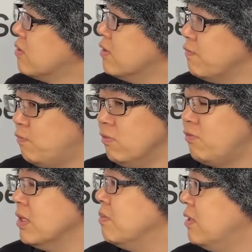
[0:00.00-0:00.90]
to the full
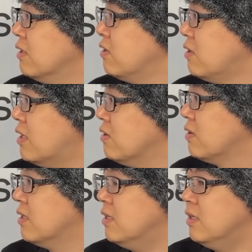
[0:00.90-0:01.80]
frame
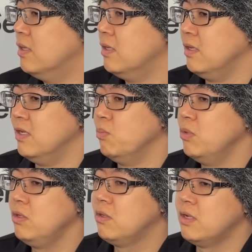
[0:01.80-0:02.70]
size. It
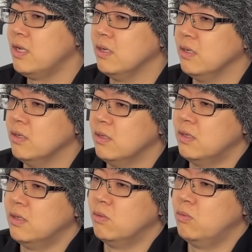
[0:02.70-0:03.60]
means that
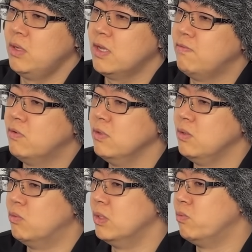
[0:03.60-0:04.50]
uh, we have
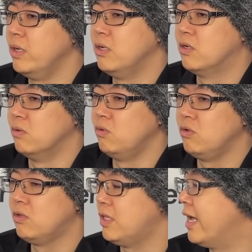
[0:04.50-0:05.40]
only one way to go, which
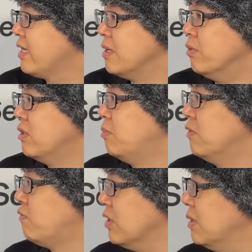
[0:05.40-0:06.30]
is stacking
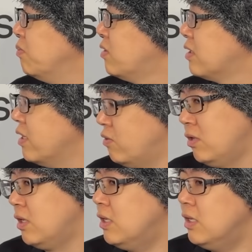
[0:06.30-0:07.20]
multiple frames
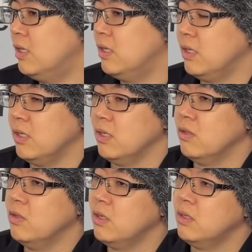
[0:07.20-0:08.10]
together.
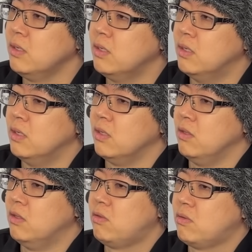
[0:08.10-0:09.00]
And then
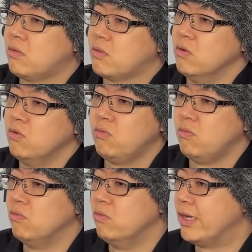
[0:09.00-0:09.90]
this goes
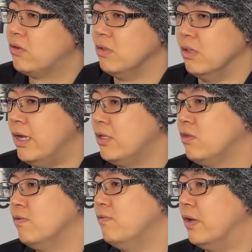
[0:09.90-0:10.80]
through actually
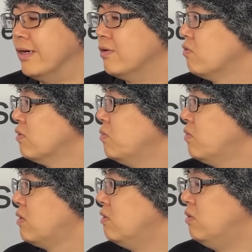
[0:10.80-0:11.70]
lots of
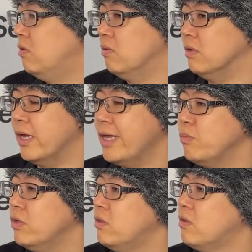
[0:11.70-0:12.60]
algorithms. You do
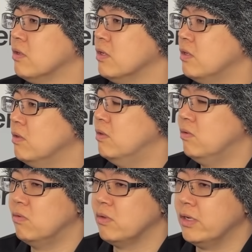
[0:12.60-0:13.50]
alignments, you
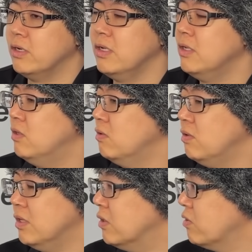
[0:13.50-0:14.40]
do clarity, you
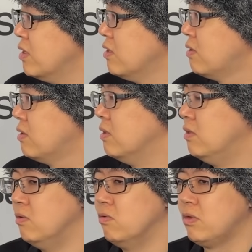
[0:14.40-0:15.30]
do denoise, you
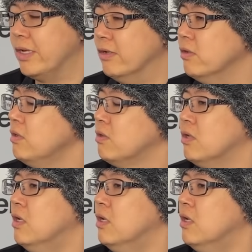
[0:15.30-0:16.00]
do scaling,